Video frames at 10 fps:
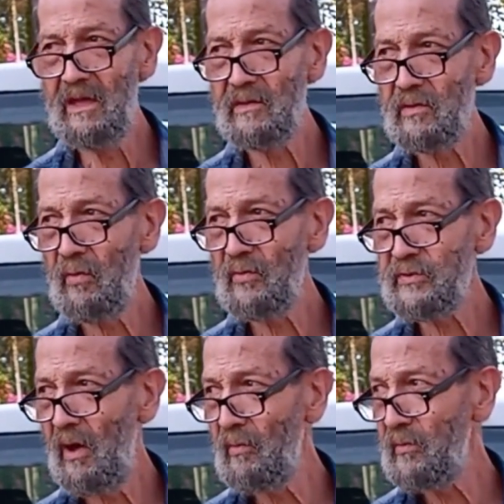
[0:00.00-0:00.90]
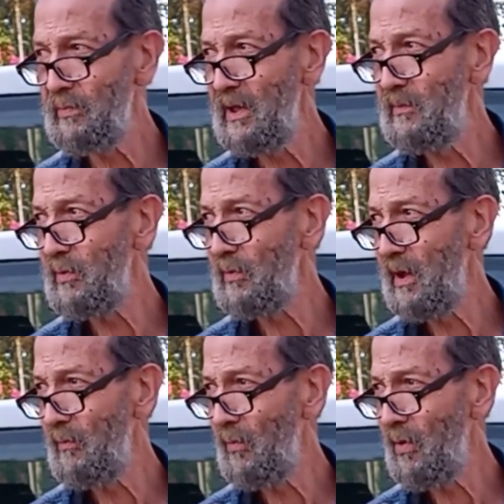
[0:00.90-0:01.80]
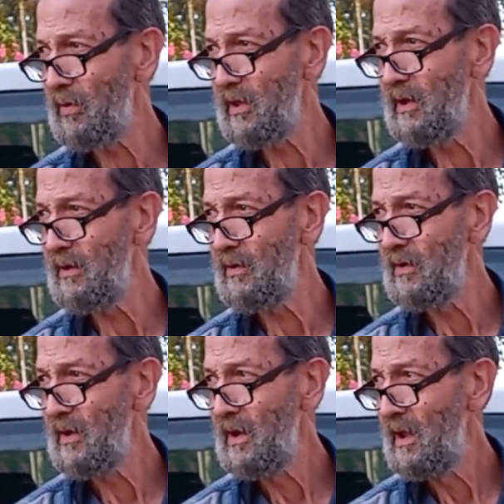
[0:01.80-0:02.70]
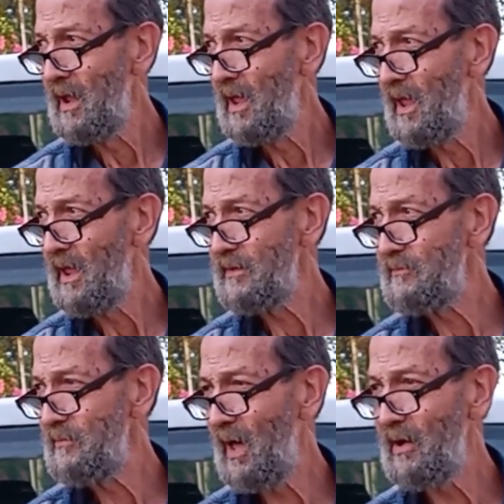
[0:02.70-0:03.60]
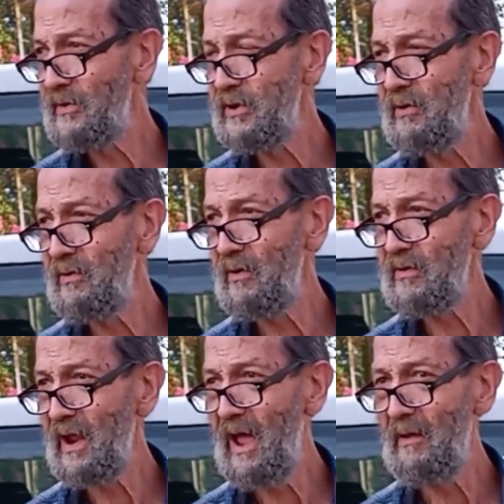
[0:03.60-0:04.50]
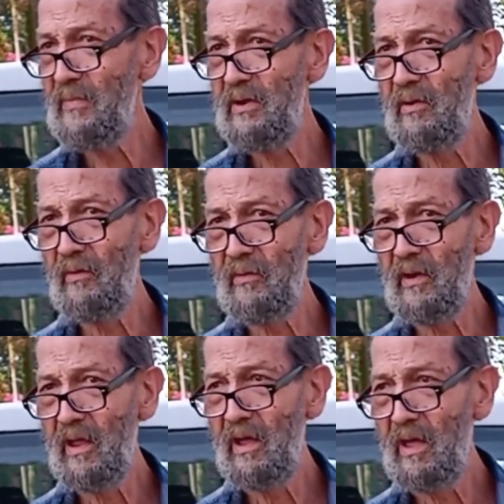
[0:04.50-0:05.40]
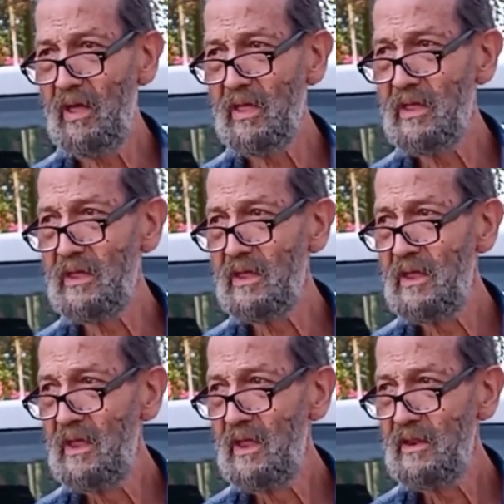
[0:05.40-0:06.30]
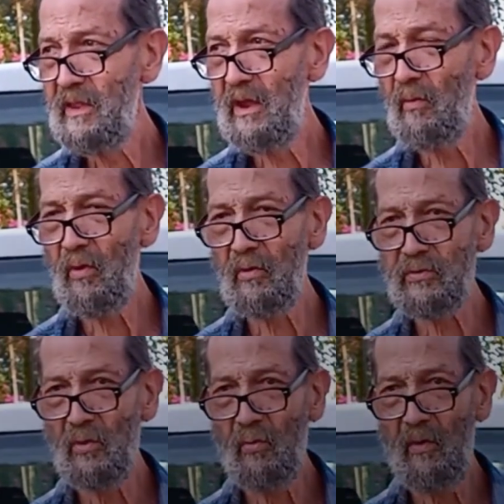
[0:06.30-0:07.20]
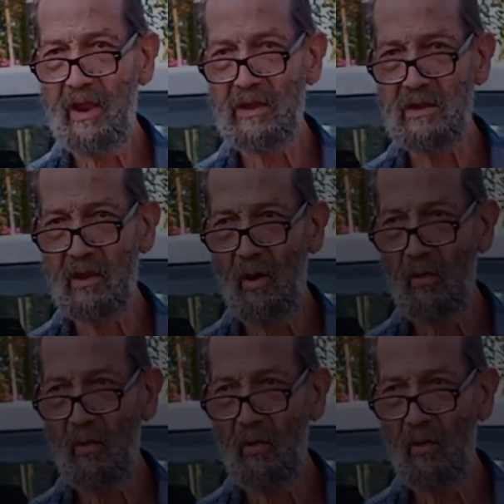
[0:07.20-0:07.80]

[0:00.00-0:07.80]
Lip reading: Of course, all the people that work here, that volunteer their time here, they're worth their weight in